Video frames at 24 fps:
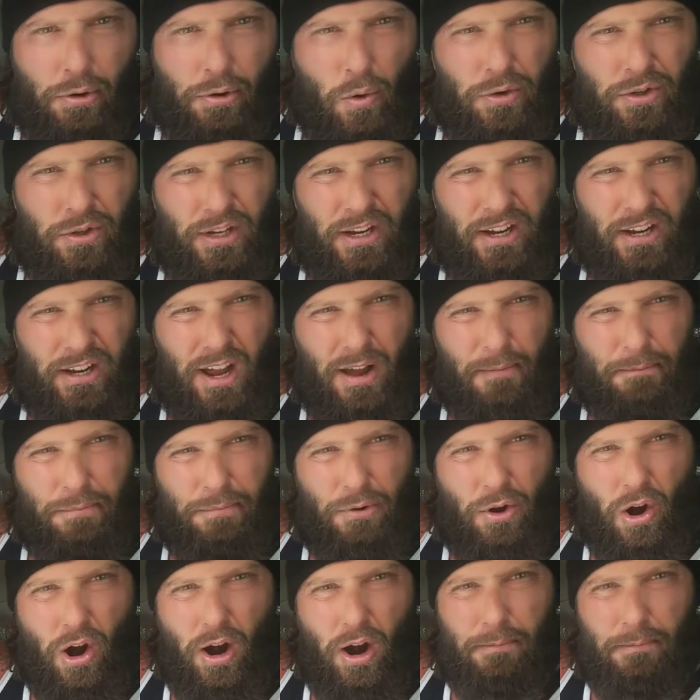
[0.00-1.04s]
Protein Up
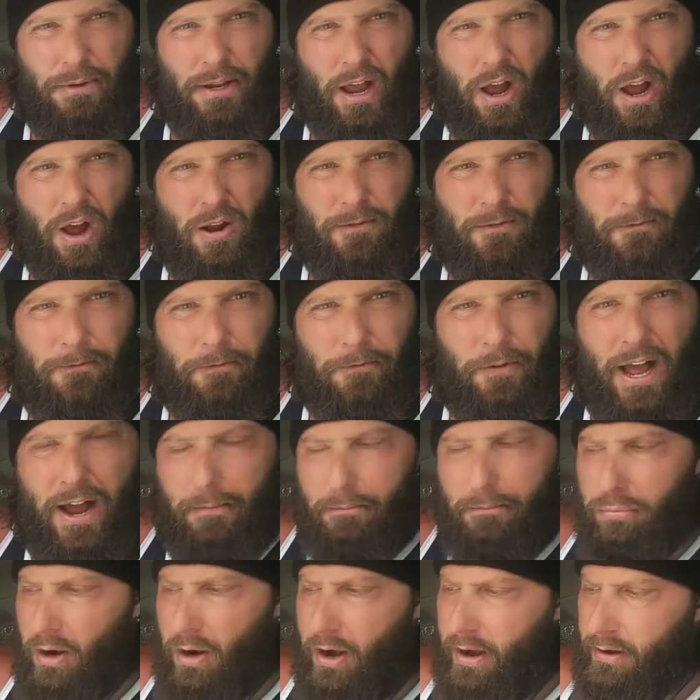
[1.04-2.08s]
Carb Down
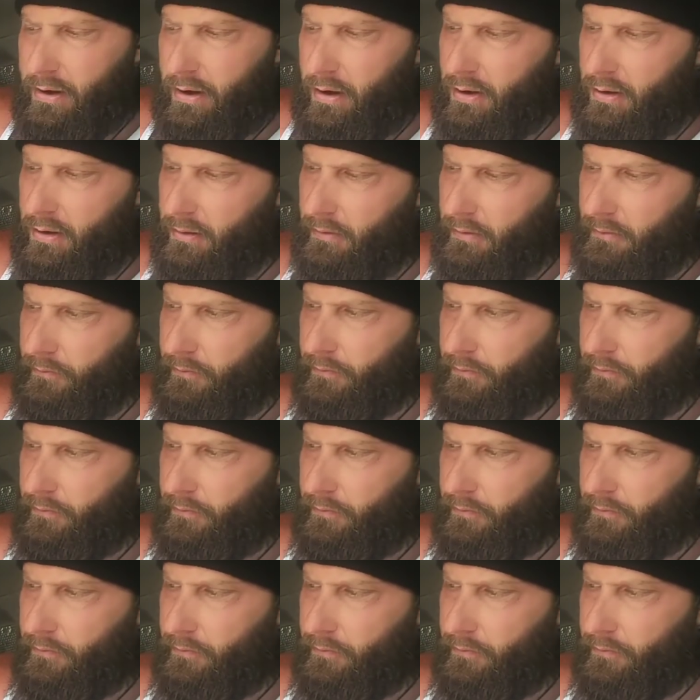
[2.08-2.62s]
Flatbread.